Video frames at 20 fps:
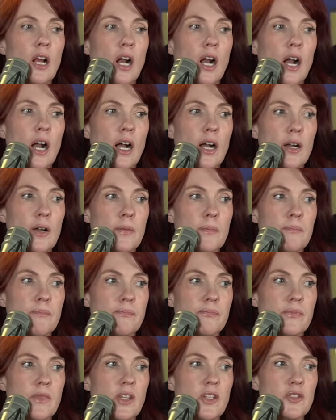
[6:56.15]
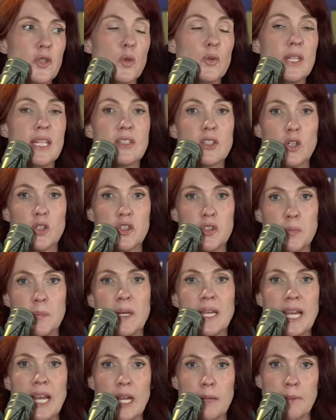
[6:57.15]
So these are
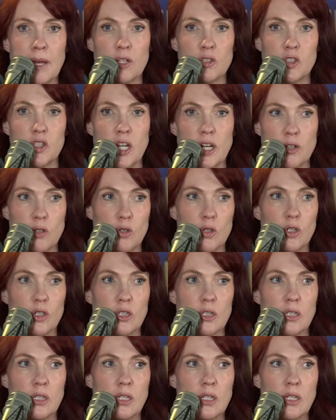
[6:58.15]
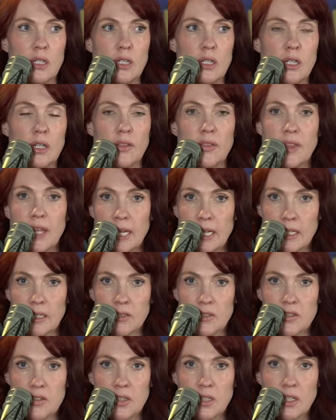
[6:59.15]
speaking about general things,